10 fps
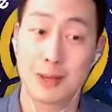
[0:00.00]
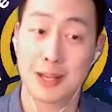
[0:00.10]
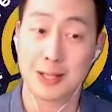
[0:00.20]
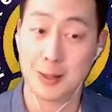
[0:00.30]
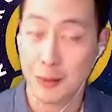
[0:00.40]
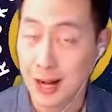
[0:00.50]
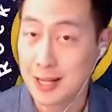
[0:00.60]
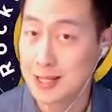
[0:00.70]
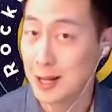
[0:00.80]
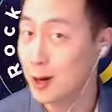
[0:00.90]
be
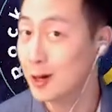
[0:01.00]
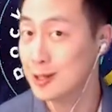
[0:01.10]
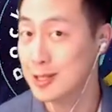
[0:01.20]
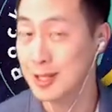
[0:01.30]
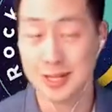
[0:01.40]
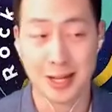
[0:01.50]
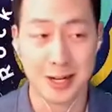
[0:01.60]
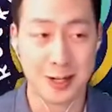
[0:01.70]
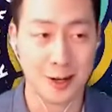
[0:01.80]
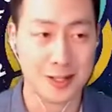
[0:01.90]
surprised at all to see these
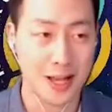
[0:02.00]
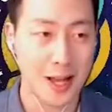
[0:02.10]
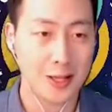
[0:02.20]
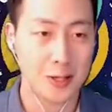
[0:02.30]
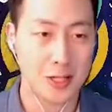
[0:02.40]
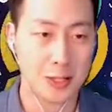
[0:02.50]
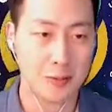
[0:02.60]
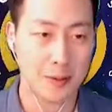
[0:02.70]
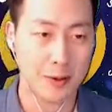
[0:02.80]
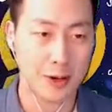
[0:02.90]
kind of charts. So just
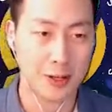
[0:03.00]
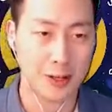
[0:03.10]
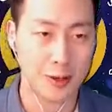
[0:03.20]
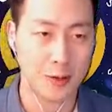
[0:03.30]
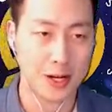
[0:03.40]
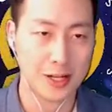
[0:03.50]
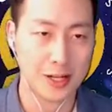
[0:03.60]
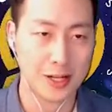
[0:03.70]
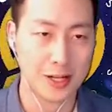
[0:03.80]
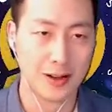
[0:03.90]
remember, you want to
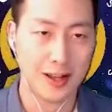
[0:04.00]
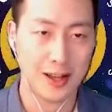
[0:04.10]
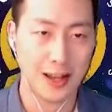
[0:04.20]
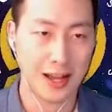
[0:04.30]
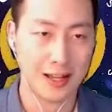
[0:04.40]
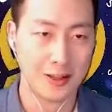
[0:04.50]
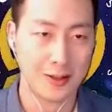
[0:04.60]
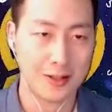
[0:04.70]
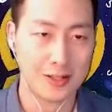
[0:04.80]
sell at either